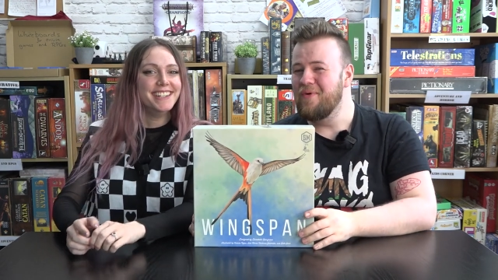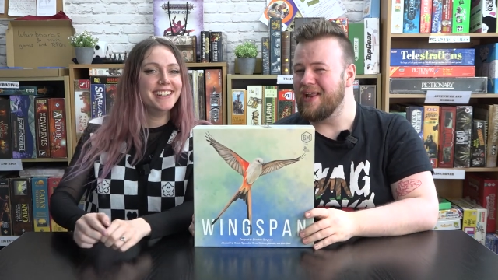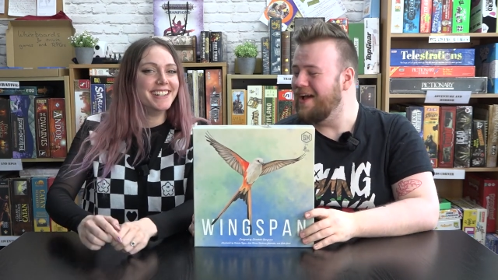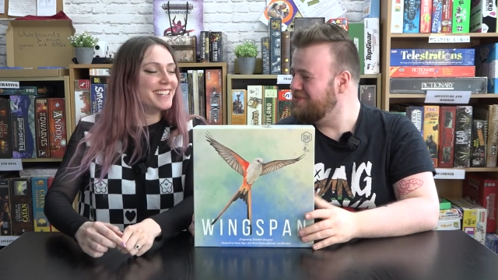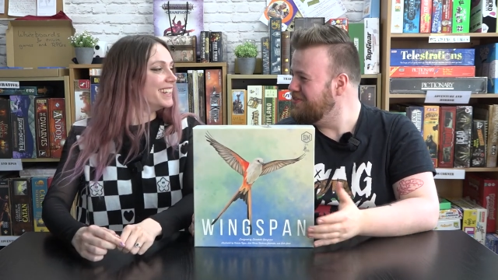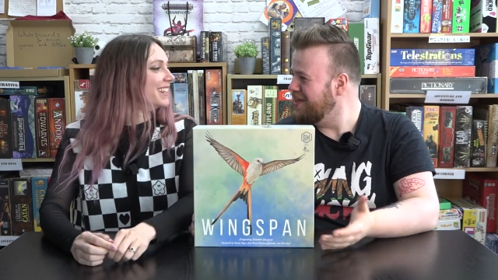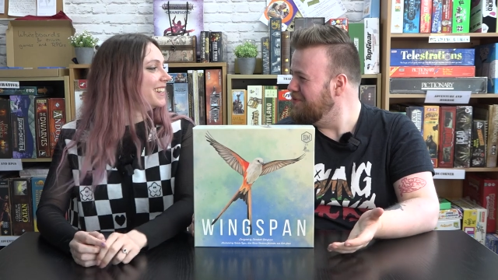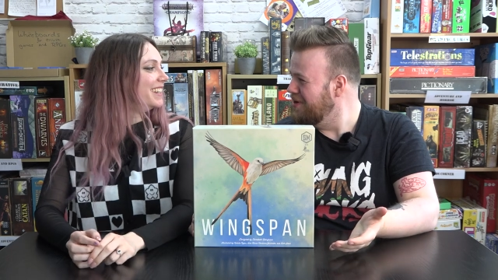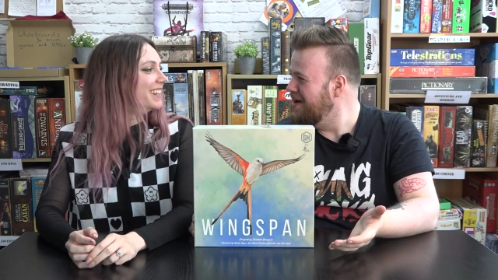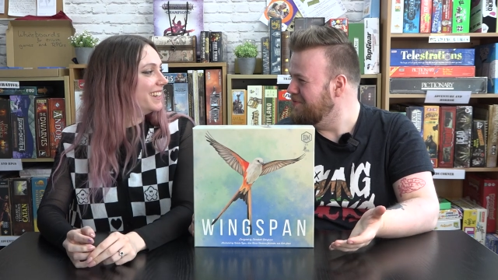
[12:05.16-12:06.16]
Speaker 1: We're gonna have to
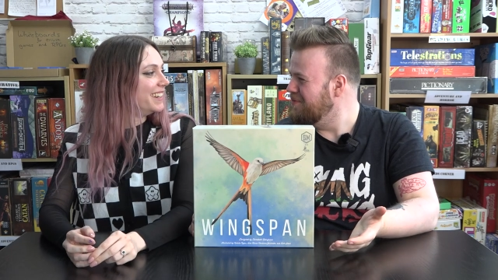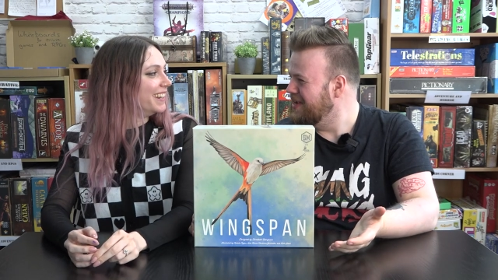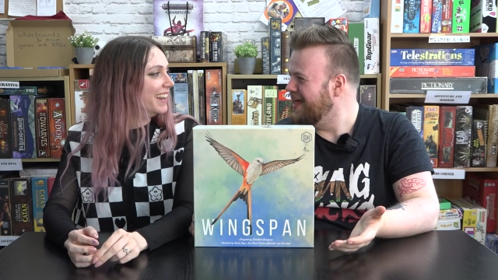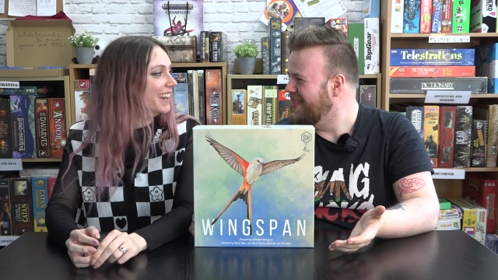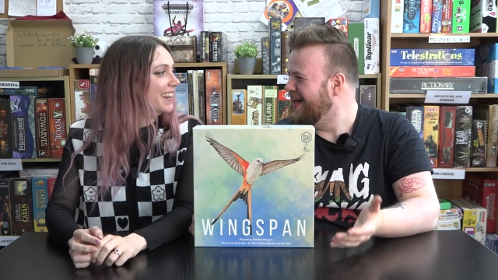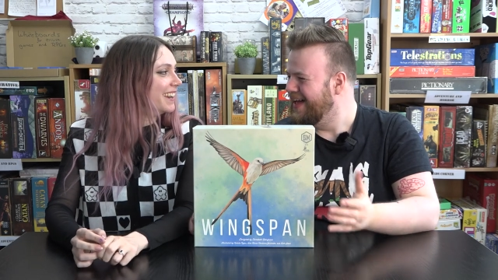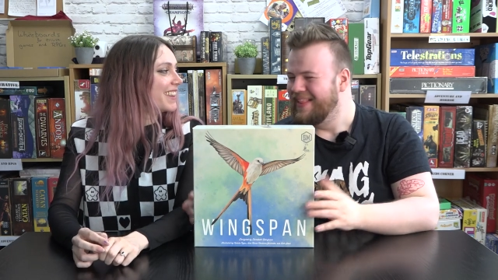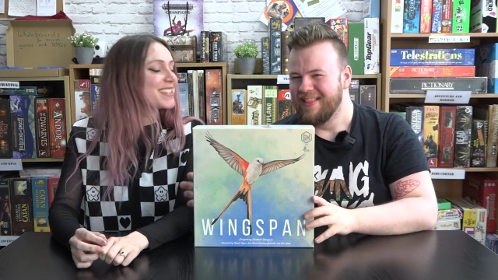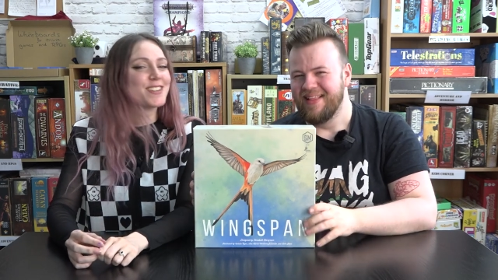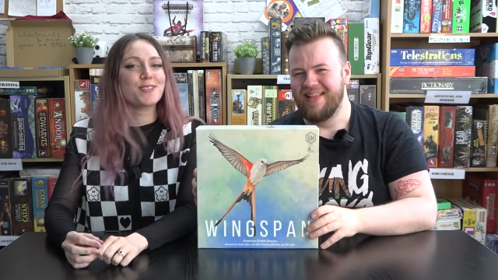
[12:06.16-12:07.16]
think one up when we get there.
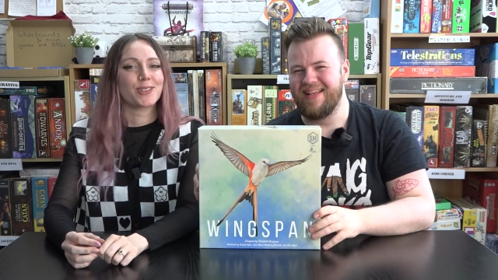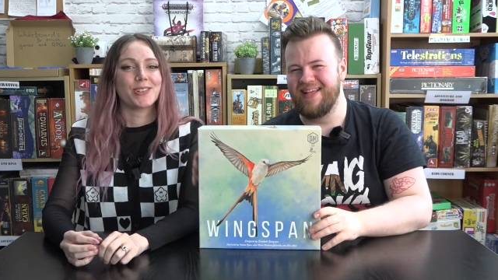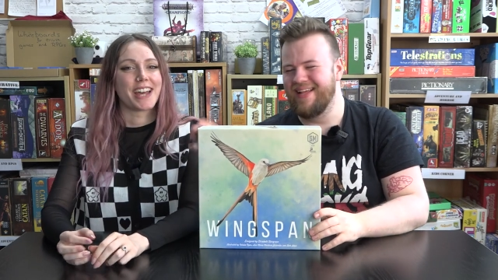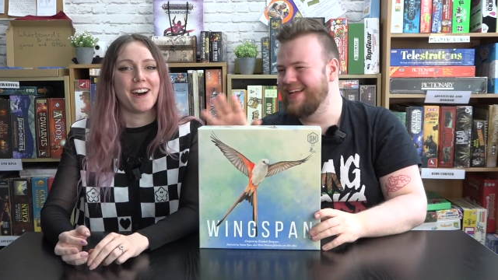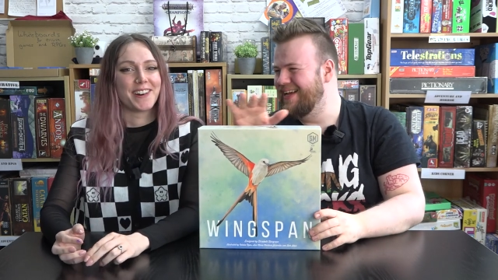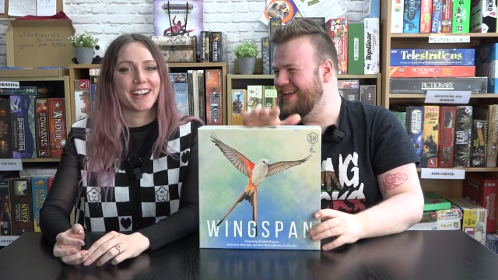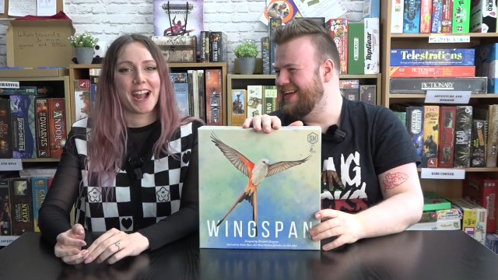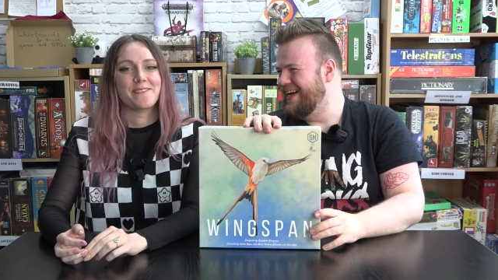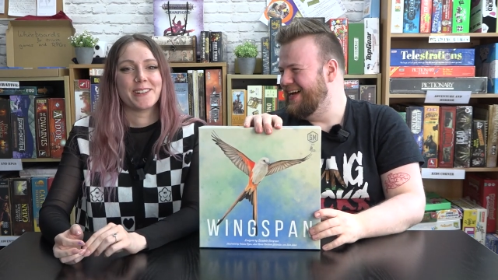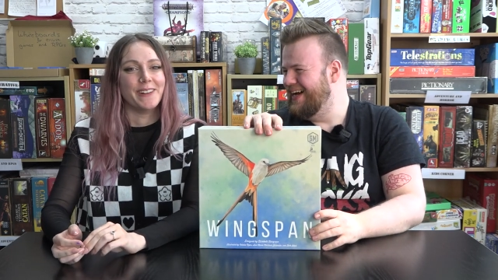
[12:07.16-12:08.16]
Speaker 2: There's no tall tower
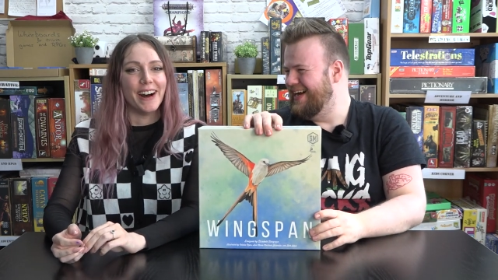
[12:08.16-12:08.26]
at Cadbury